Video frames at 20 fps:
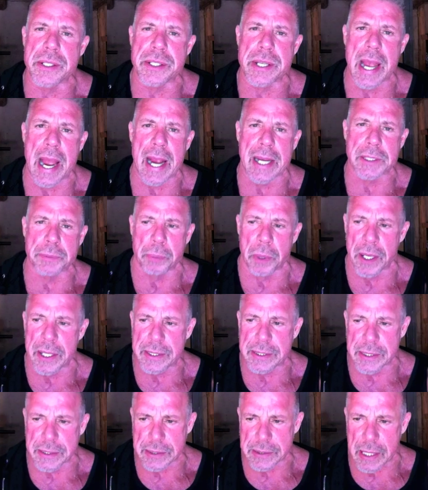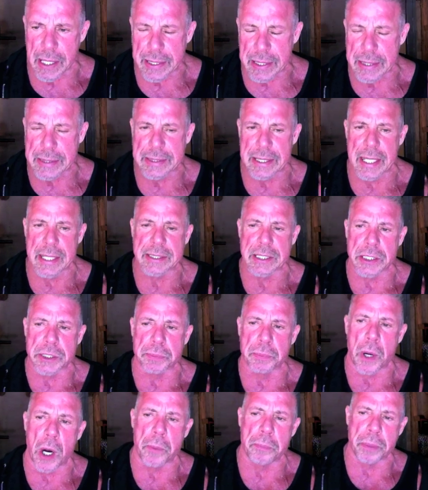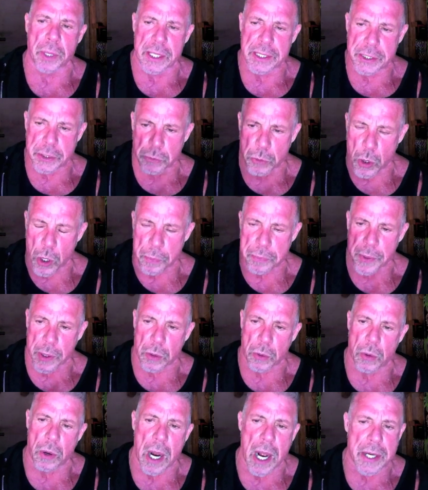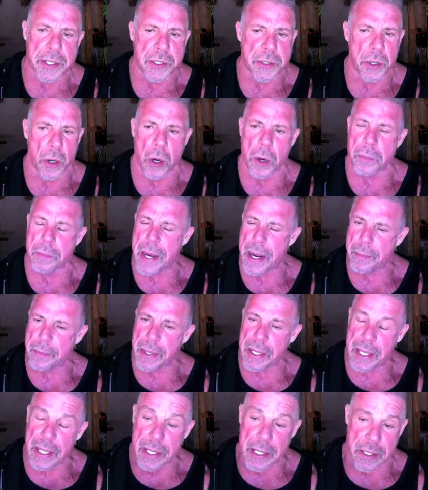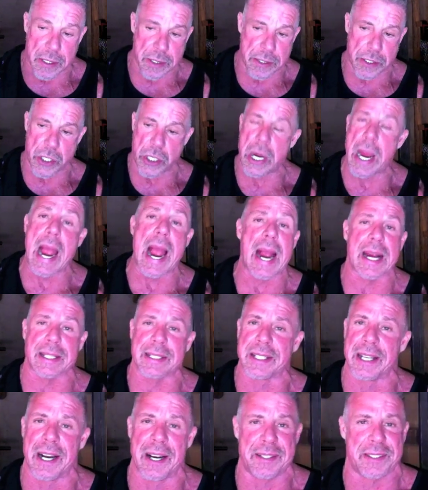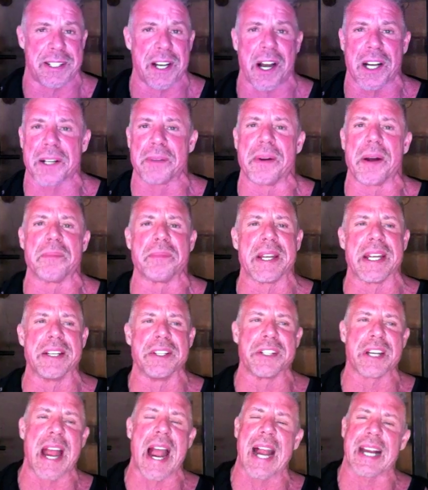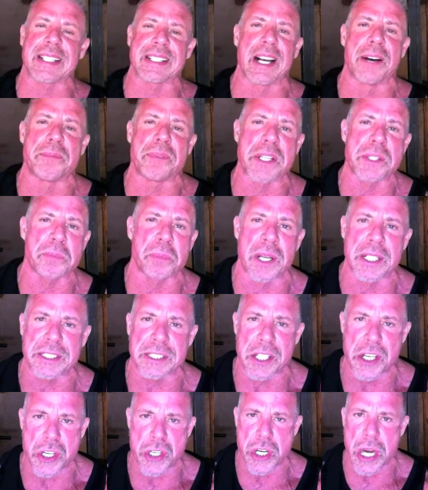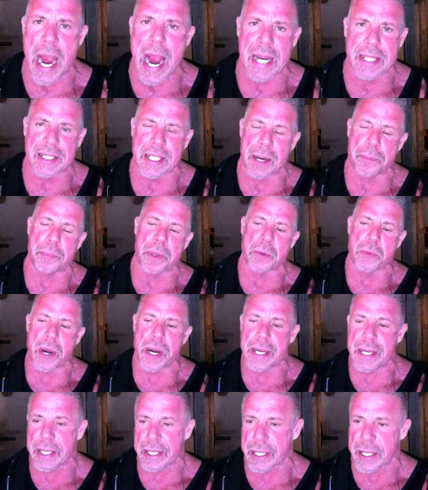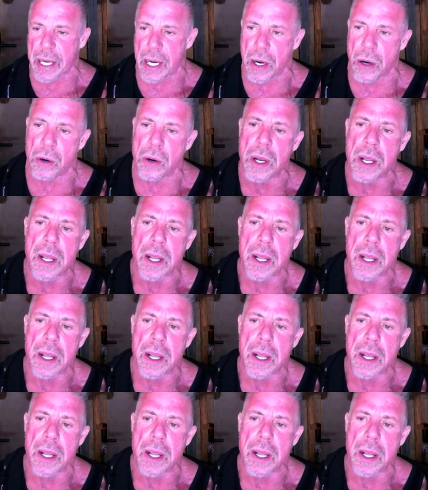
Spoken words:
Zach's place is, like I say, it's a small place. You roll up the garage door, man, but it is jacked up. Talk about being jacked up. His place is jacked up and ready to go.